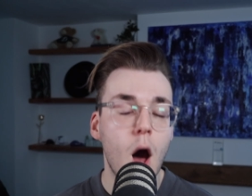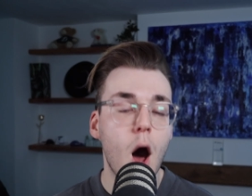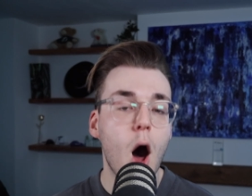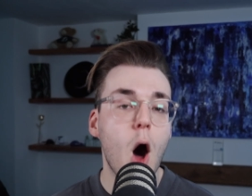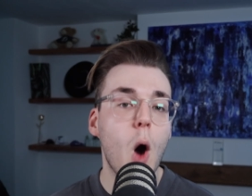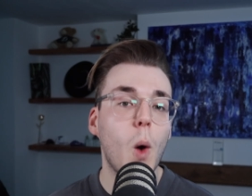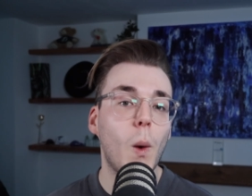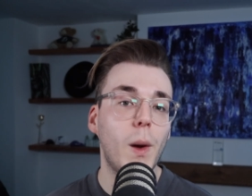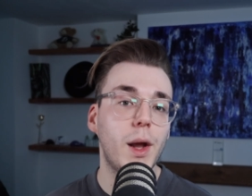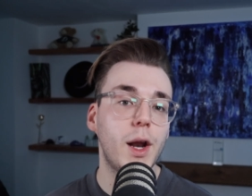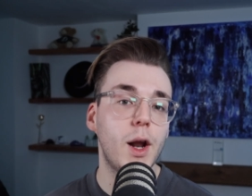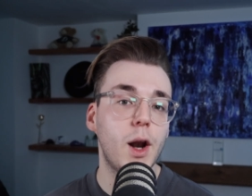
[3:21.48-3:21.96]

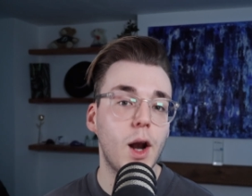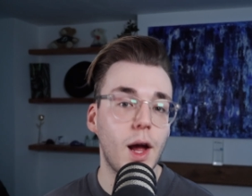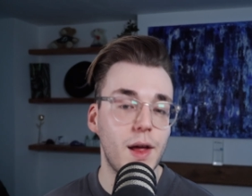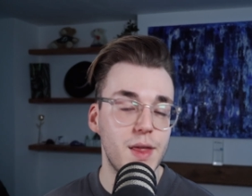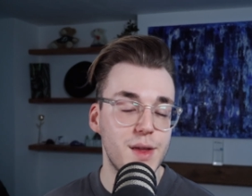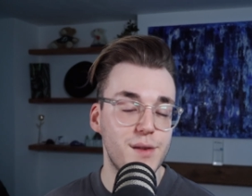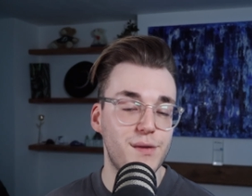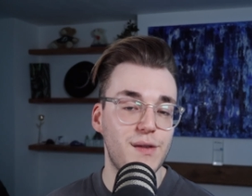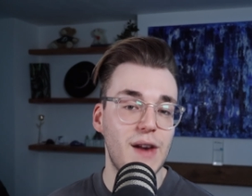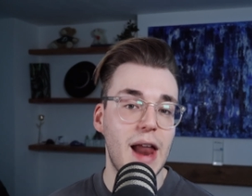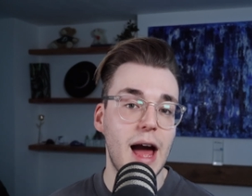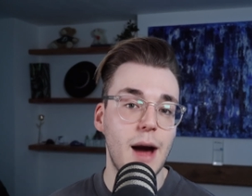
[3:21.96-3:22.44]
Oh, I don't like the
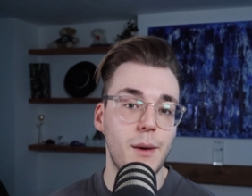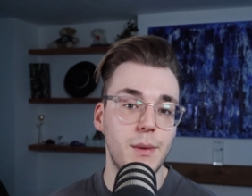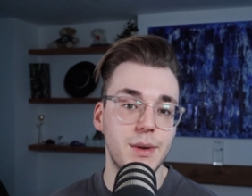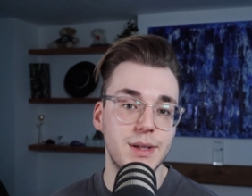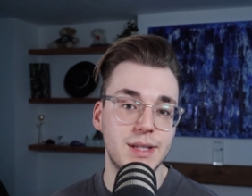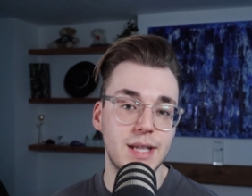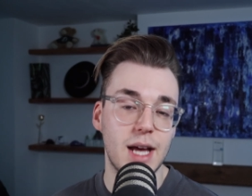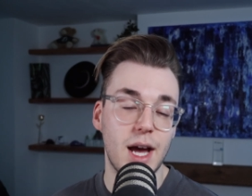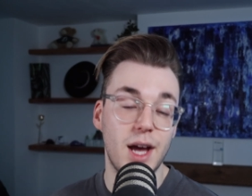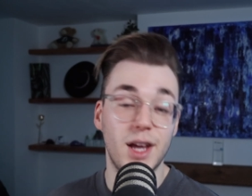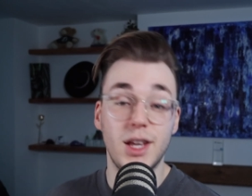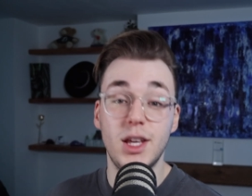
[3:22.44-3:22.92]
flowers
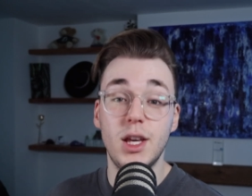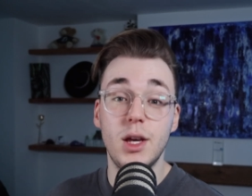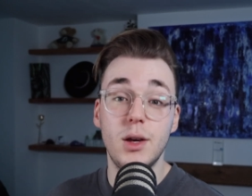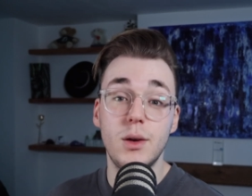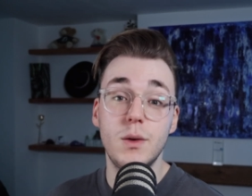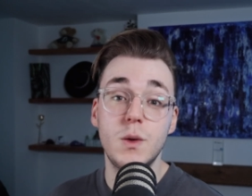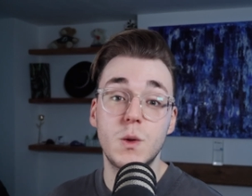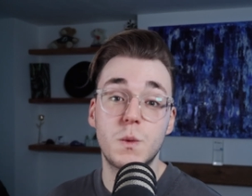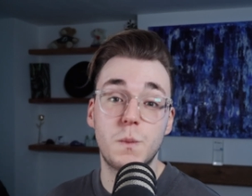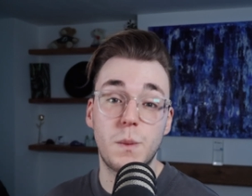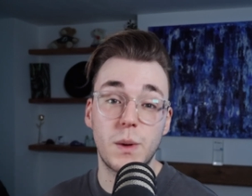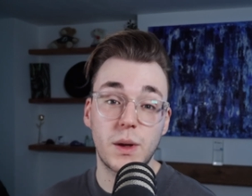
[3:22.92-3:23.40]
that are
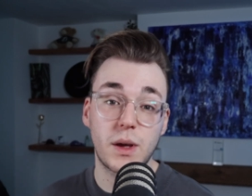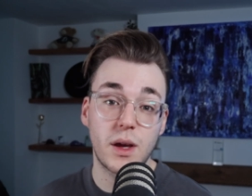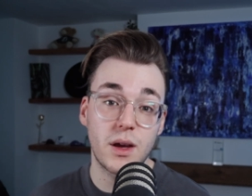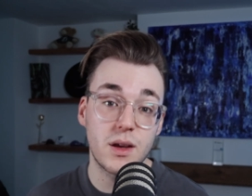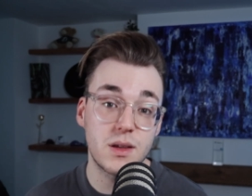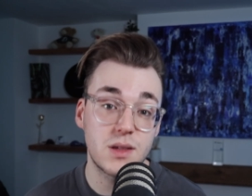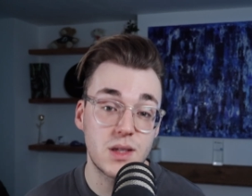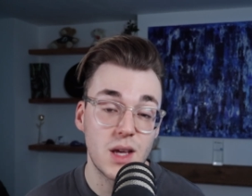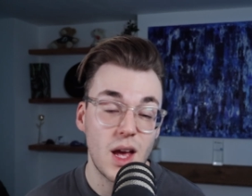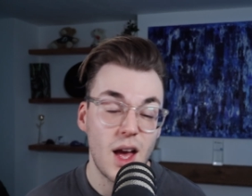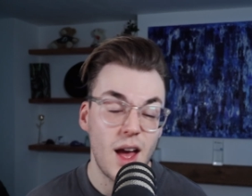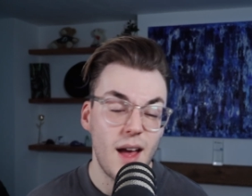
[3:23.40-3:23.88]
used
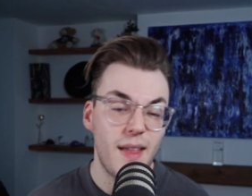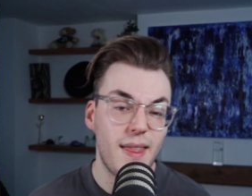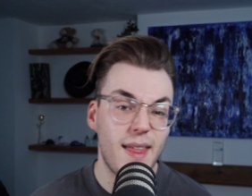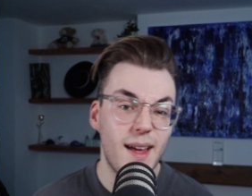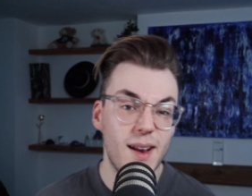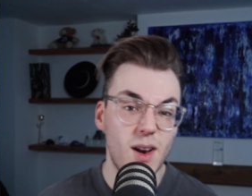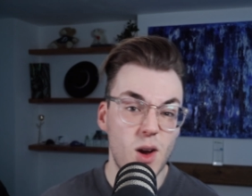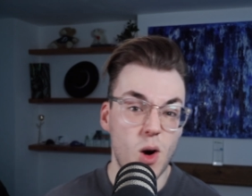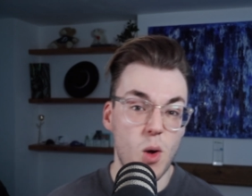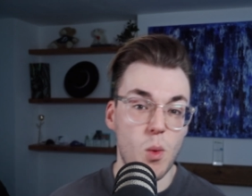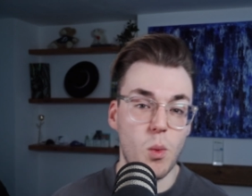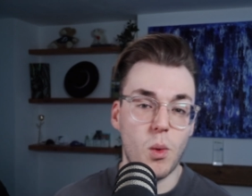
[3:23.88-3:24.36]
because they're
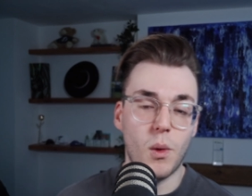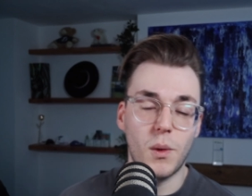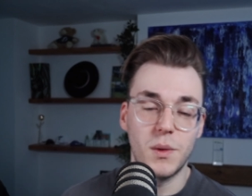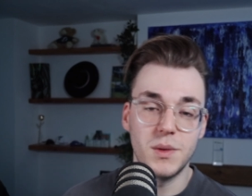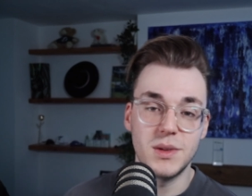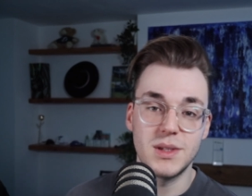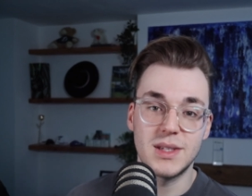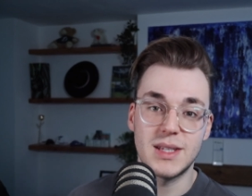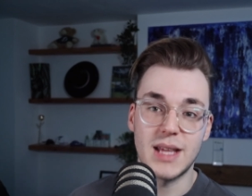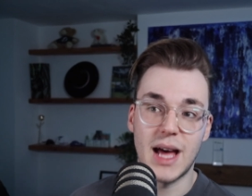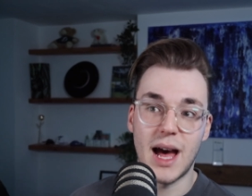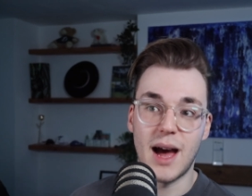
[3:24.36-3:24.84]
not
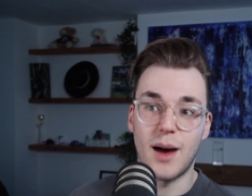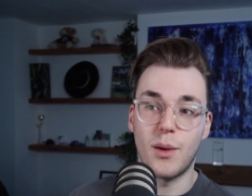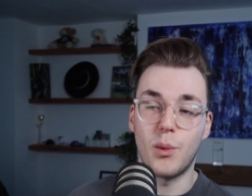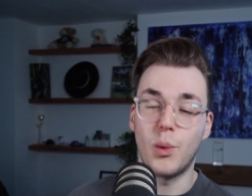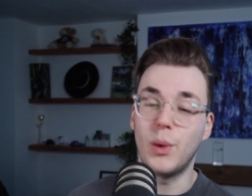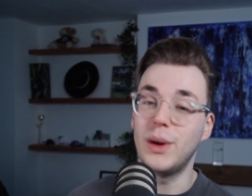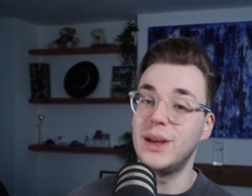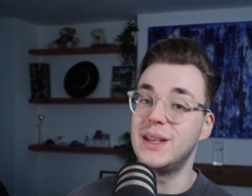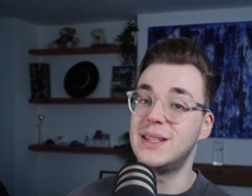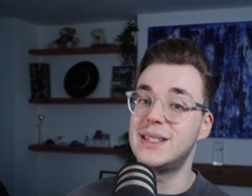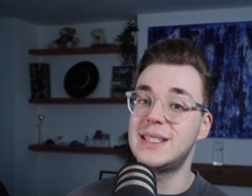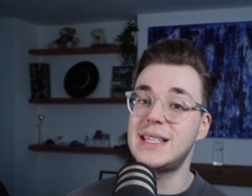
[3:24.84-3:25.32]
ones that
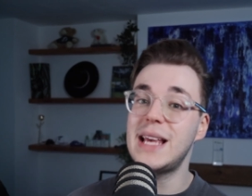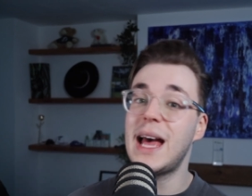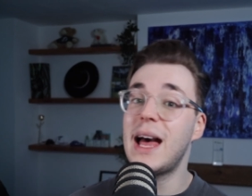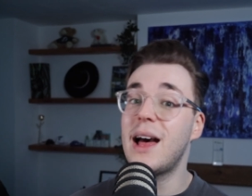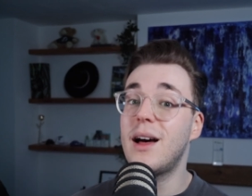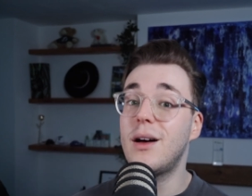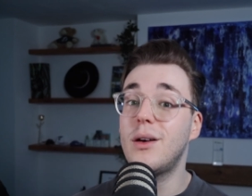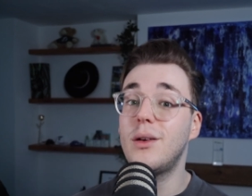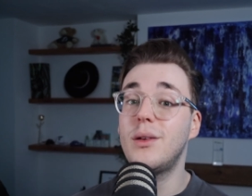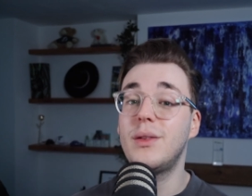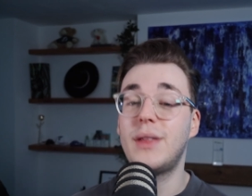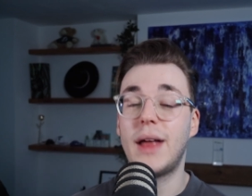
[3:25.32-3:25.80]
we
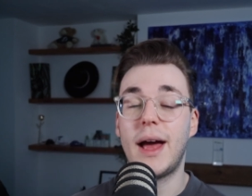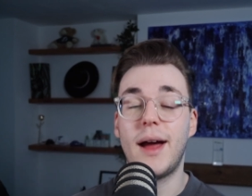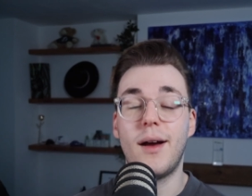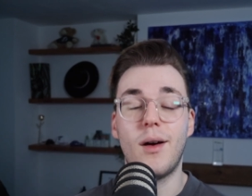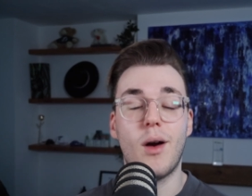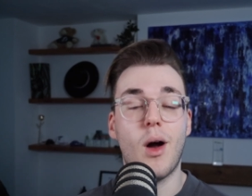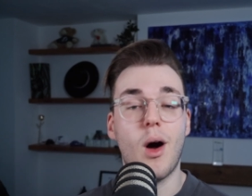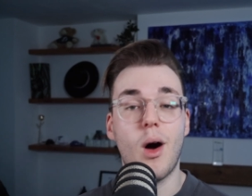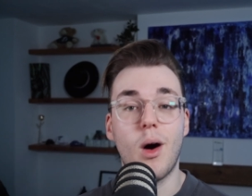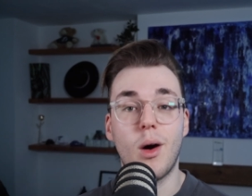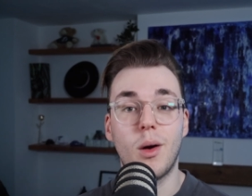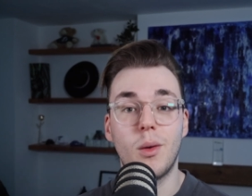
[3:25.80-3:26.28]
sell. There
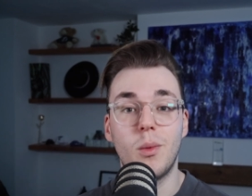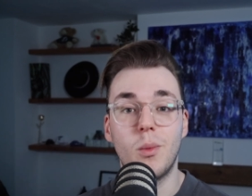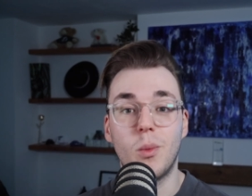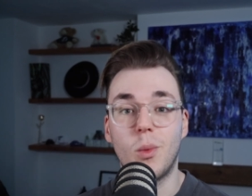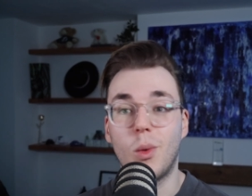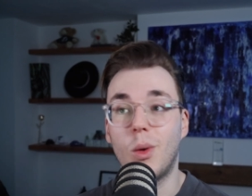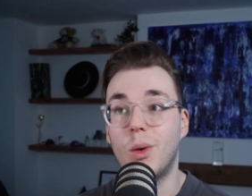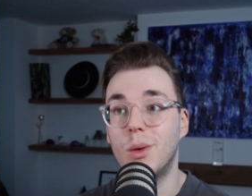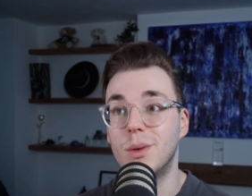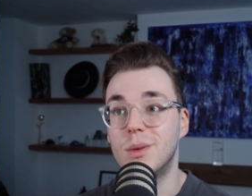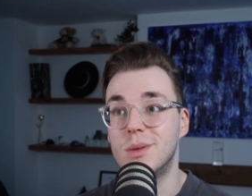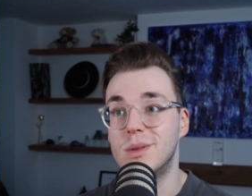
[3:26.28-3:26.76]
aren't
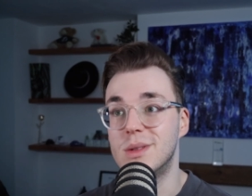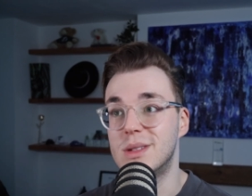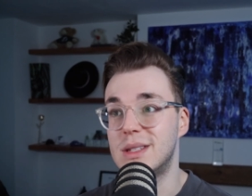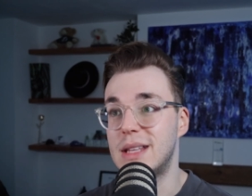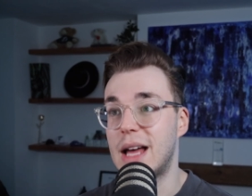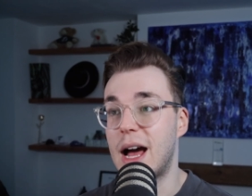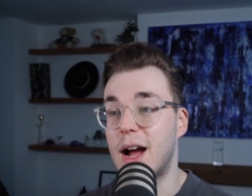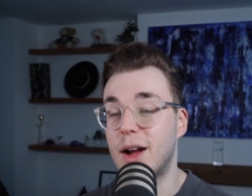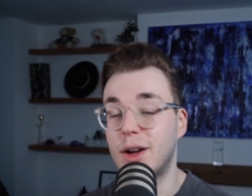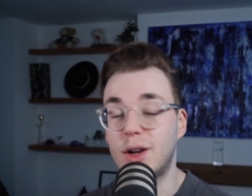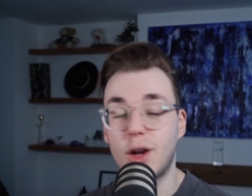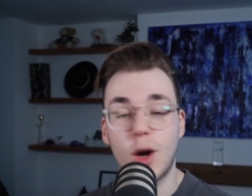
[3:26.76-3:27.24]
ones
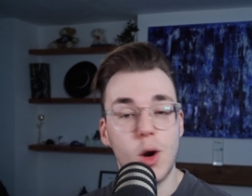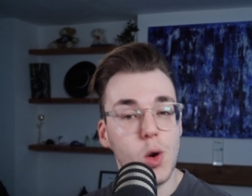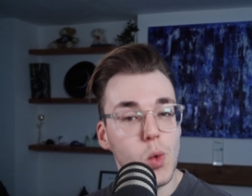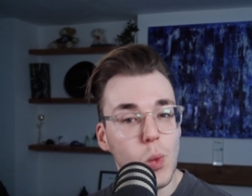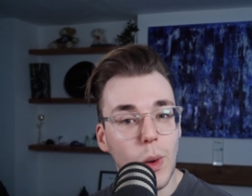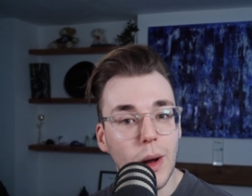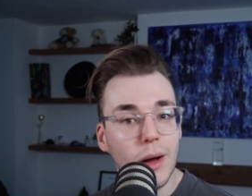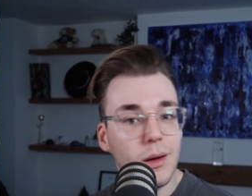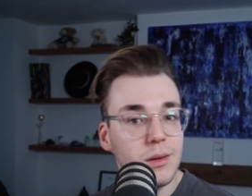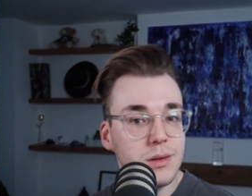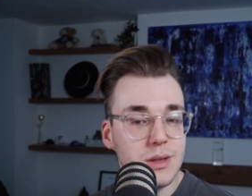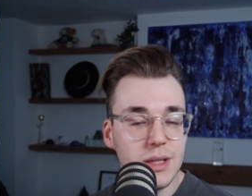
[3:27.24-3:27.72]
that go
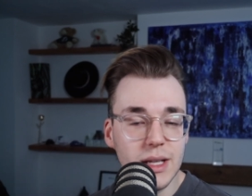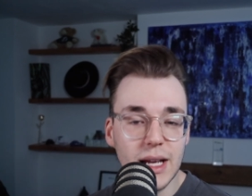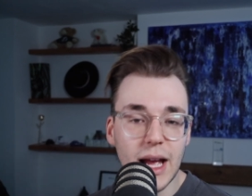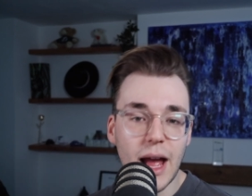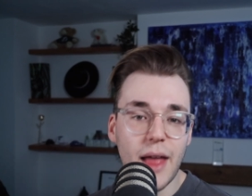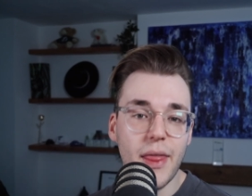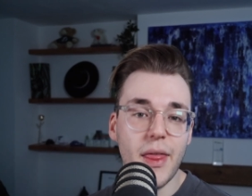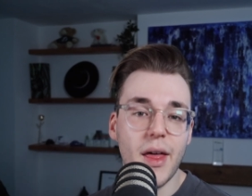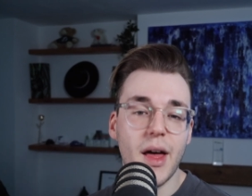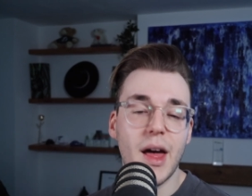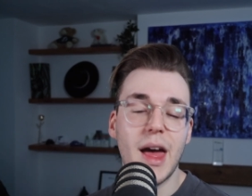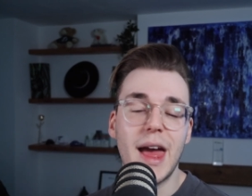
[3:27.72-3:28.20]
well
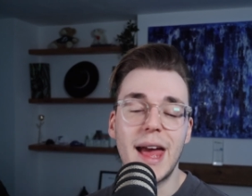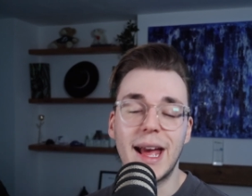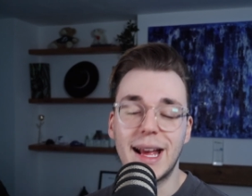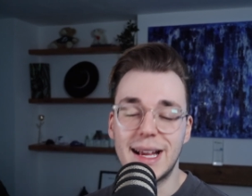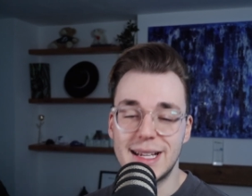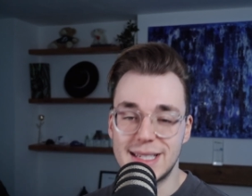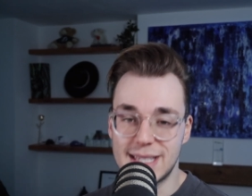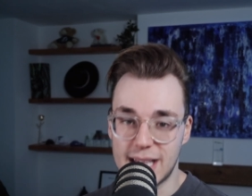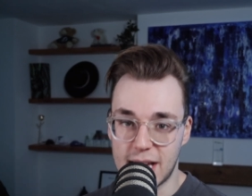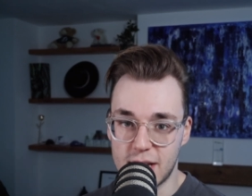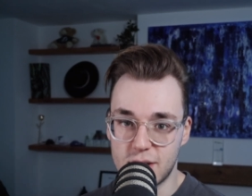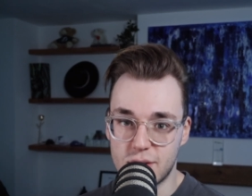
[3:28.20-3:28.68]
together,
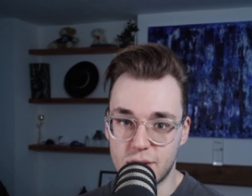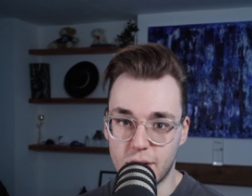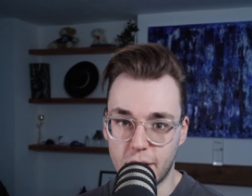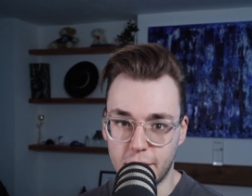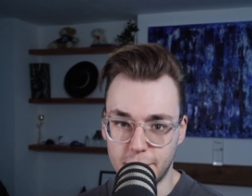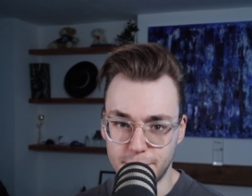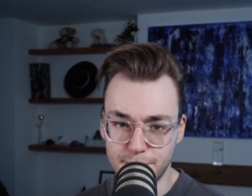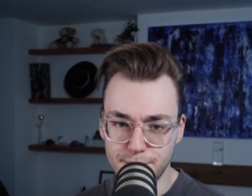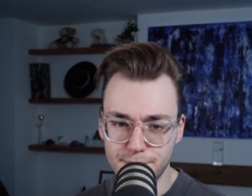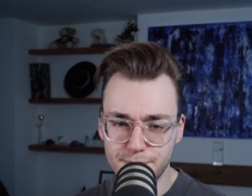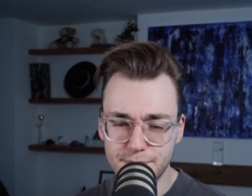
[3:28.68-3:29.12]
etc.